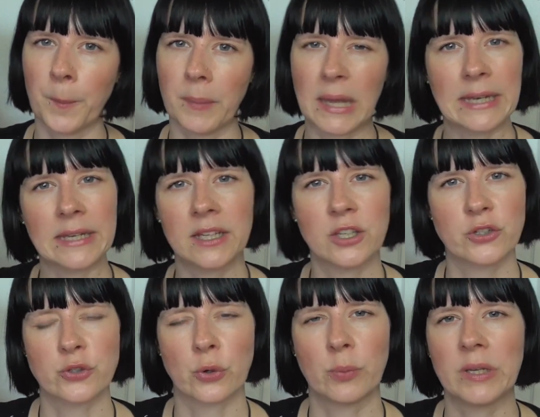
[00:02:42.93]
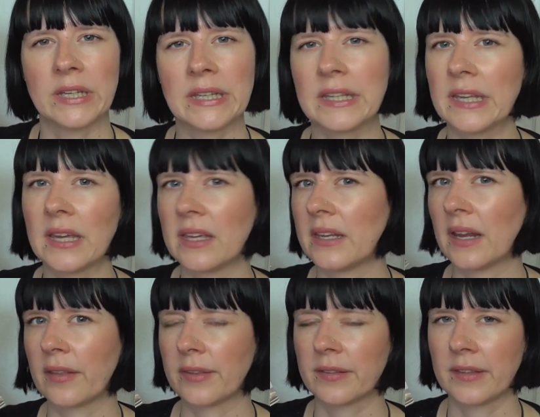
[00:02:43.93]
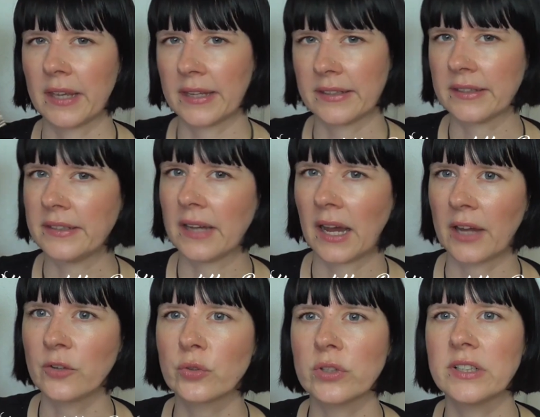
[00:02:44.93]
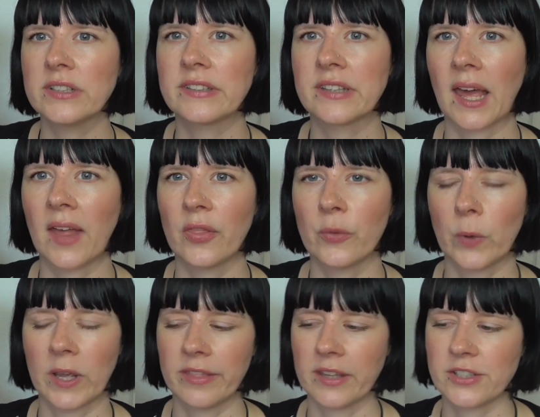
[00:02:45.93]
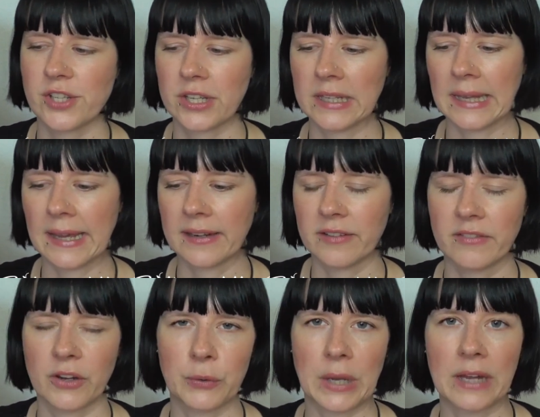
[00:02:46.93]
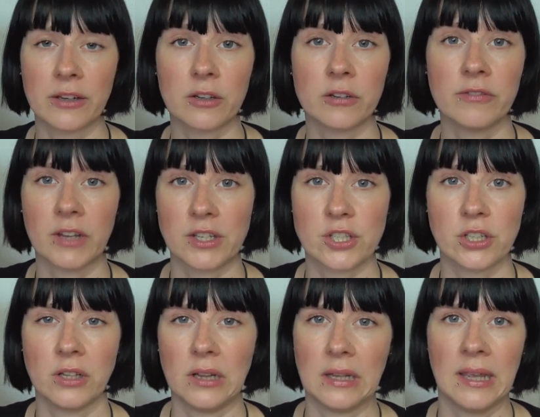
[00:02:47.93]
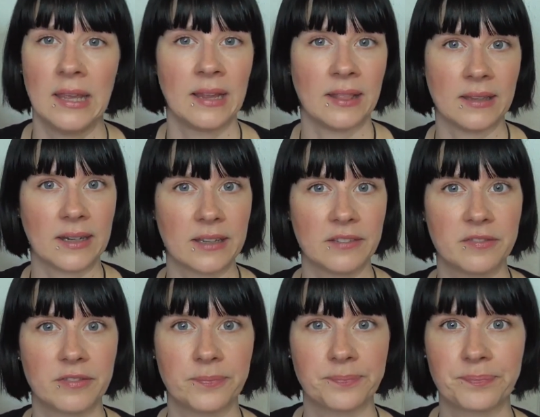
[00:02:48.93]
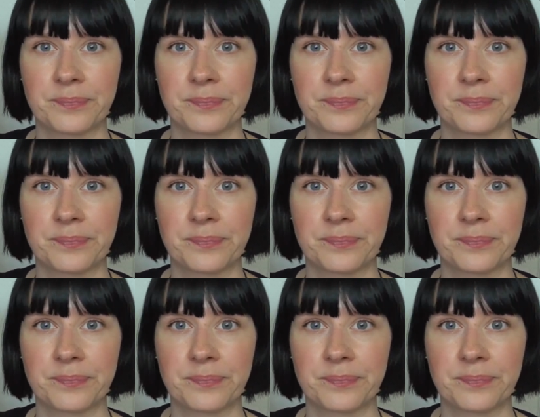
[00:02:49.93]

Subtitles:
men in Germany in I think the 1800s, and the way that she led a very unconventional life.